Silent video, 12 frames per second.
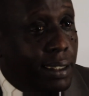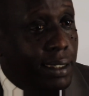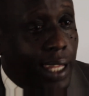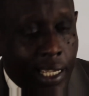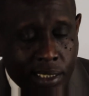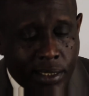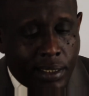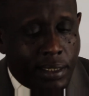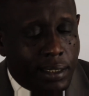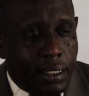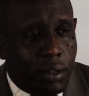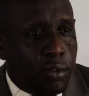That
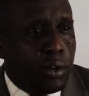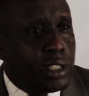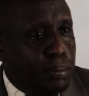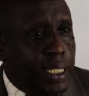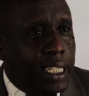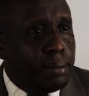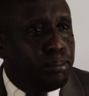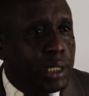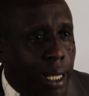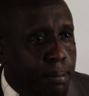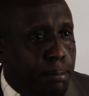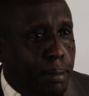thought began to
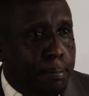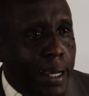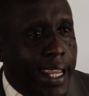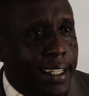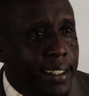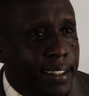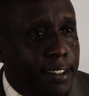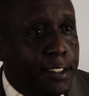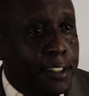come to my mind.